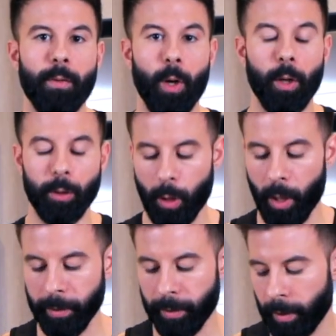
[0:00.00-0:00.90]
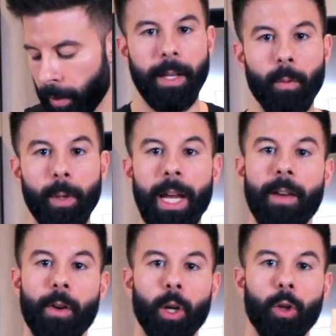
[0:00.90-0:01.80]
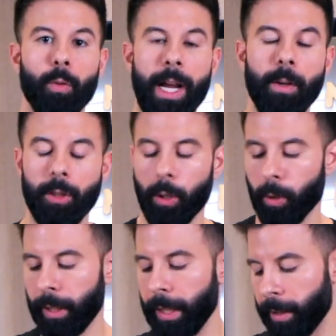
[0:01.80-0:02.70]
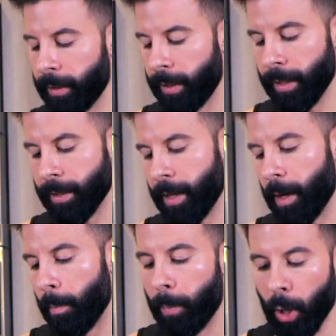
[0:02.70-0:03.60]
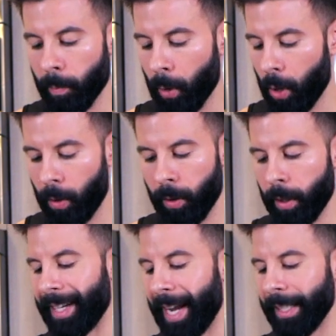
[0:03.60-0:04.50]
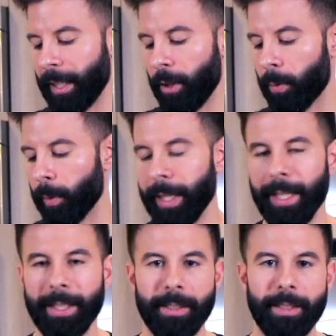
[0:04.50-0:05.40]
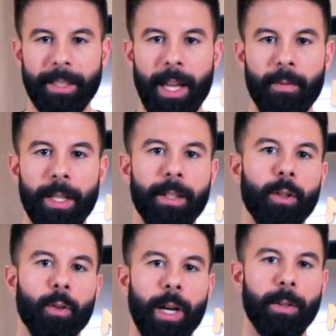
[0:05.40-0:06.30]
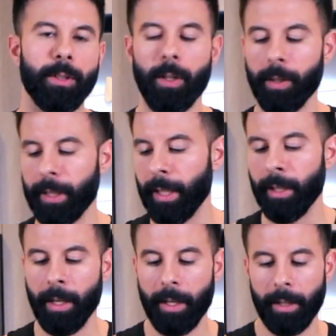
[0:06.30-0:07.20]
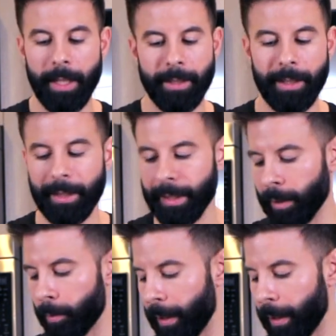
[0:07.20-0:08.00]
for our sauce. Then we have our ground turkey. This is Butterball 93.7 ground turkey. Nice and lean